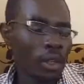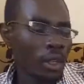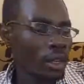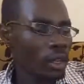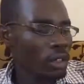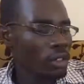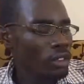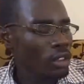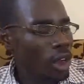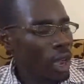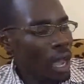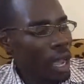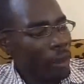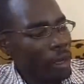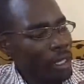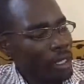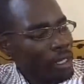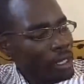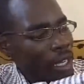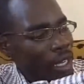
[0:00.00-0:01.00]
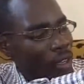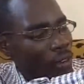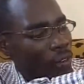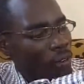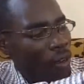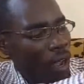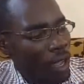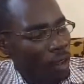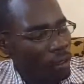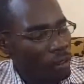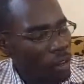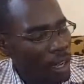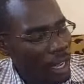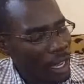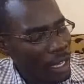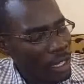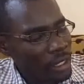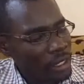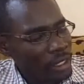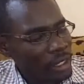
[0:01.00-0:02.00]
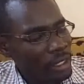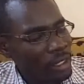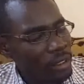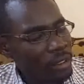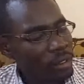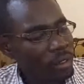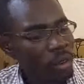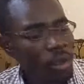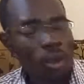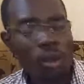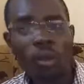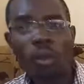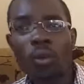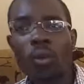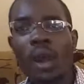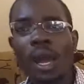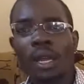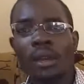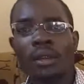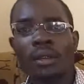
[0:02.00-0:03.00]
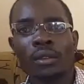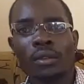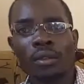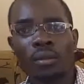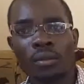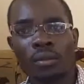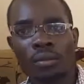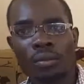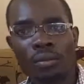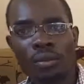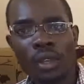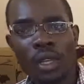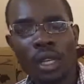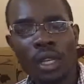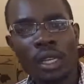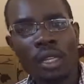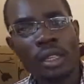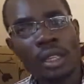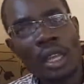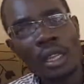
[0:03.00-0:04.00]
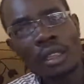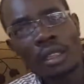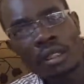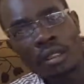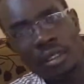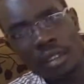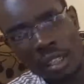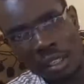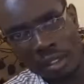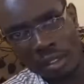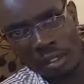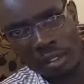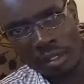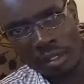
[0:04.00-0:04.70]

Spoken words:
So I will take 5 and 1. That is 6.